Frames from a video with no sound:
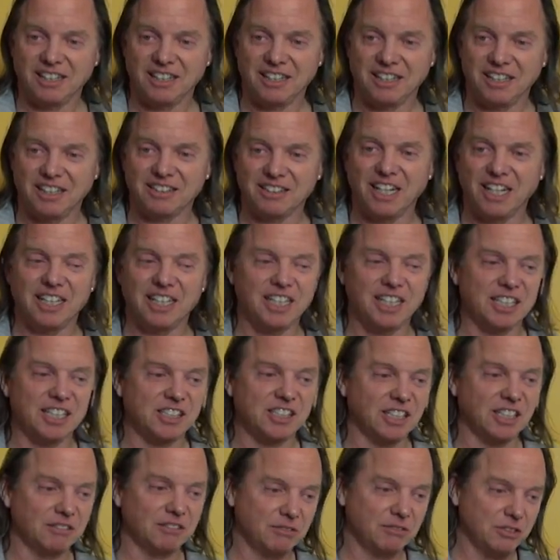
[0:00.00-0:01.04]
All right? It's
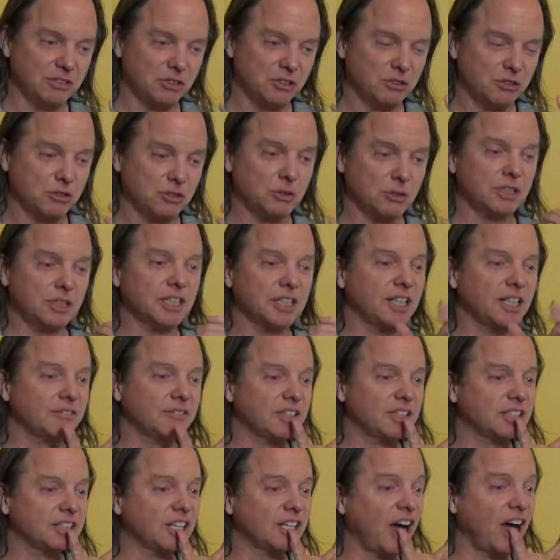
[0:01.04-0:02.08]
a trilling of
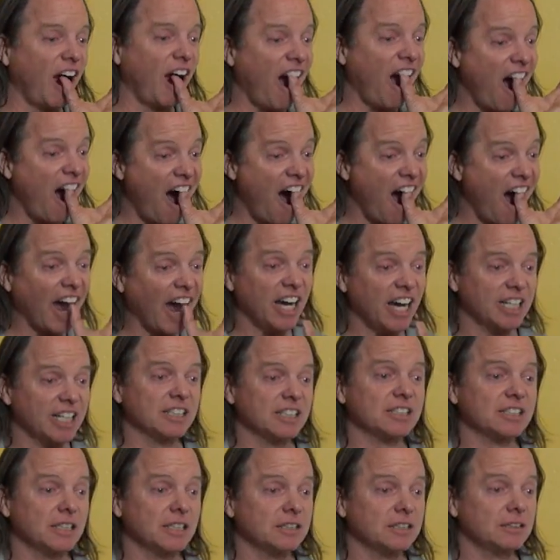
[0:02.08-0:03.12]
the tongue
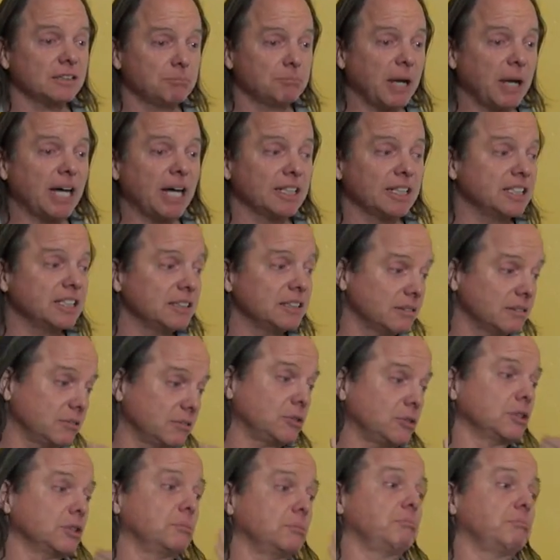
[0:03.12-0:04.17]
against the palate
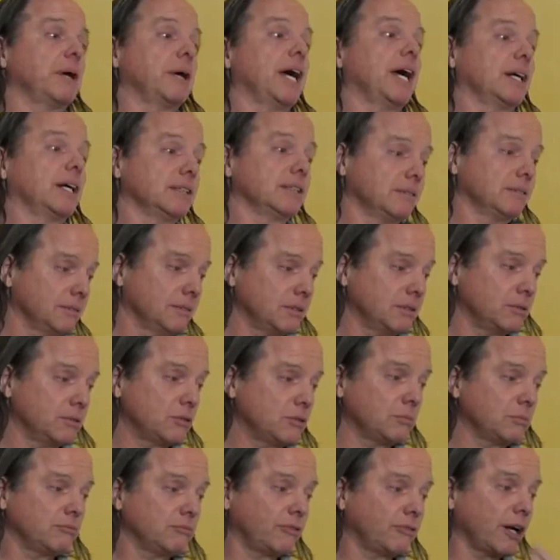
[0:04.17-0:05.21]
toward back,
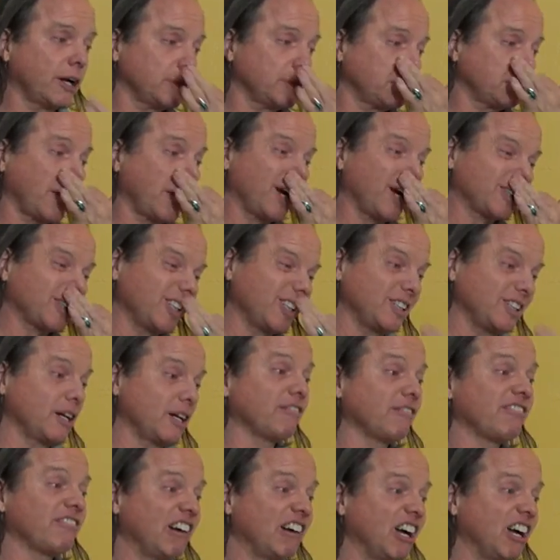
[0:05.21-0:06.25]
farther back than a
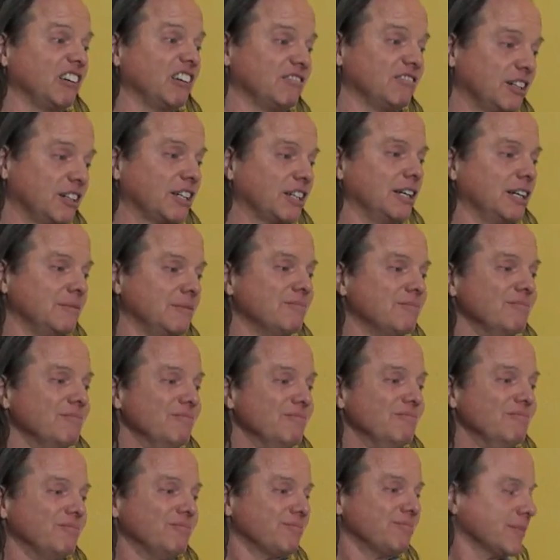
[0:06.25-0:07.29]
ra. Okay?
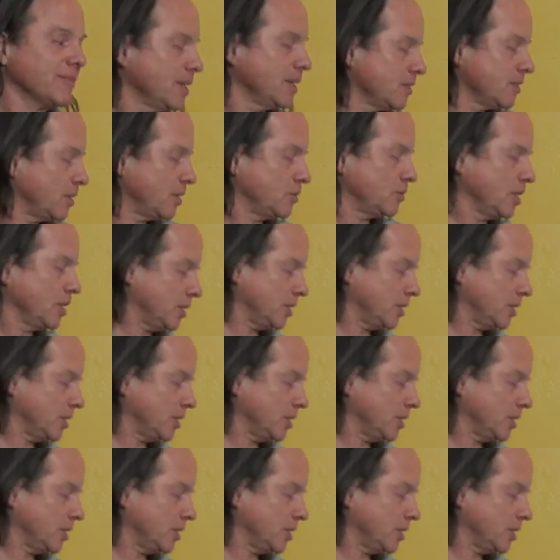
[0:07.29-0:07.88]
So just